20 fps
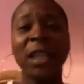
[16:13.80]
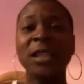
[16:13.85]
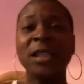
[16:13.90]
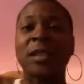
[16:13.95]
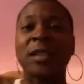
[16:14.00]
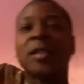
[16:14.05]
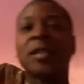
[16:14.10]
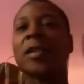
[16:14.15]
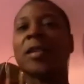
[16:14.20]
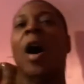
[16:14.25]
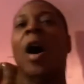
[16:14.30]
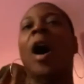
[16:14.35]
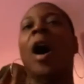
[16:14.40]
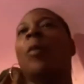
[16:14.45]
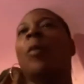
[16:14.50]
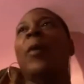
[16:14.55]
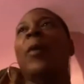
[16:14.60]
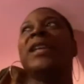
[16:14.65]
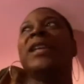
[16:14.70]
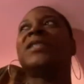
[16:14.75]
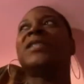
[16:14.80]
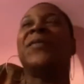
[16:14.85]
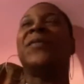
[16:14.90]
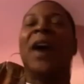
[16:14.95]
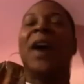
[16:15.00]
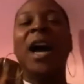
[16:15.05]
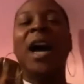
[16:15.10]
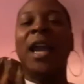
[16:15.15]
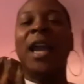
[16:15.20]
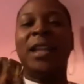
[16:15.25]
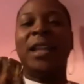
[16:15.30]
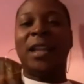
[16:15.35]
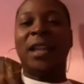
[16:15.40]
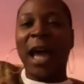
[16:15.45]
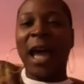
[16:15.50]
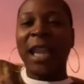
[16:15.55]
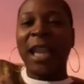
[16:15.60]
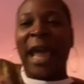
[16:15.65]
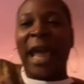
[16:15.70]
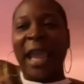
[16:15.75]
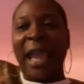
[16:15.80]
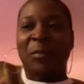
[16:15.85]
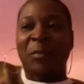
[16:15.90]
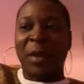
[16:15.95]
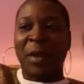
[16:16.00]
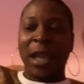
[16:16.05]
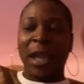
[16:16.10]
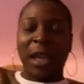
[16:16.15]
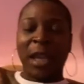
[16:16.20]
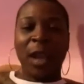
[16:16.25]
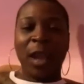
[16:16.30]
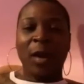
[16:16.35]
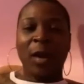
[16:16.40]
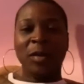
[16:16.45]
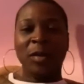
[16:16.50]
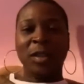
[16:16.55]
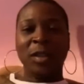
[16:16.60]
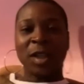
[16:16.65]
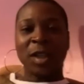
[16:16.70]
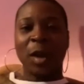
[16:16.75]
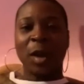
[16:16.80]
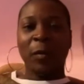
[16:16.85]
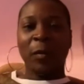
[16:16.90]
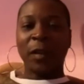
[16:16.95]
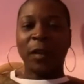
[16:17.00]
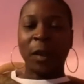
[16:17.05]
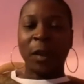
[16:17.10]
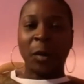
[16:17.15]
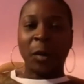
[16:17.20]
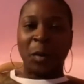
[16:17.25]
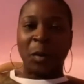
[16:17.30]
This is always fun. I like being here on the show with you.